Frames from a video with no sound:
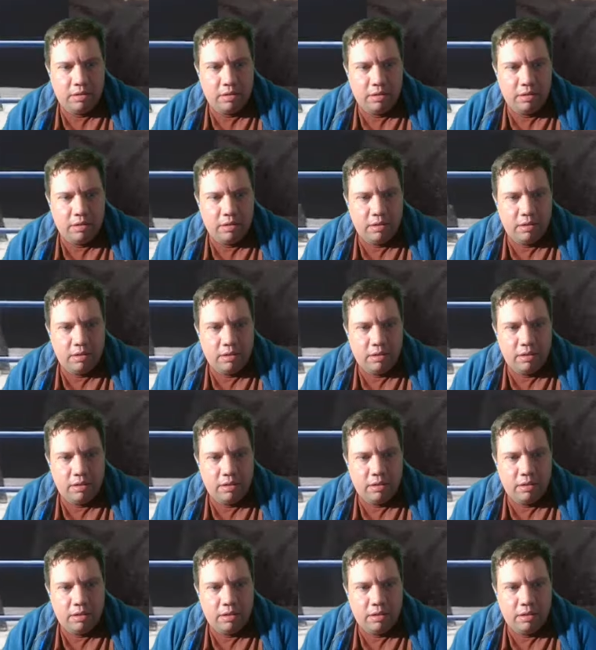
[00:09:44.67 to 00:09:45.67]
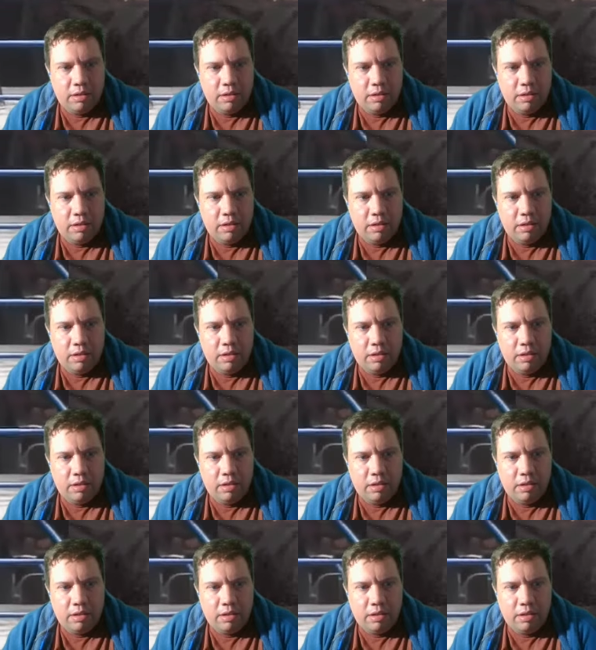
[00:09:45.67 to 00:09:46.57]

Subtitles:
(silence)